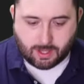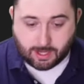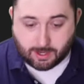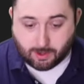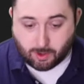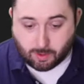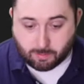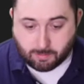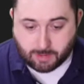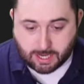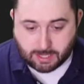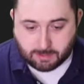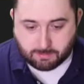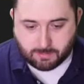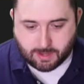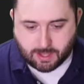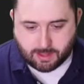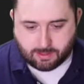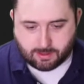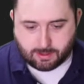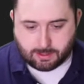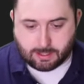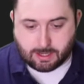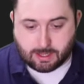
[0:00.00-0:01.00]
In our main
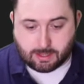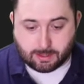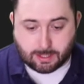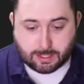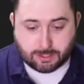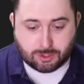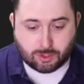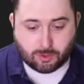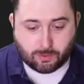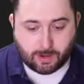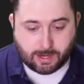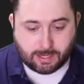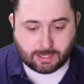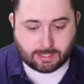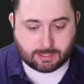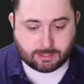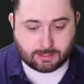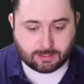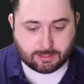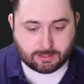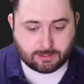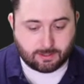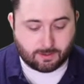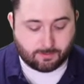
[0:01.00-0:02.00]
method, let's create a
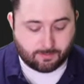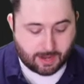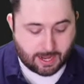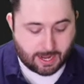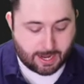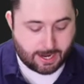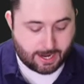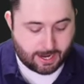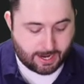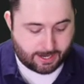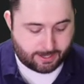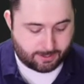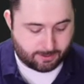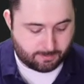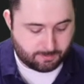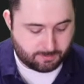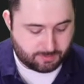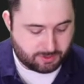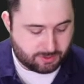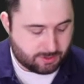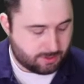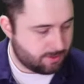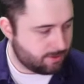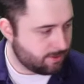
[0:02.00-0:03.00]
list of
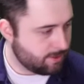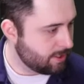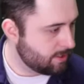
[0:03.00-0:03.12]
iItems.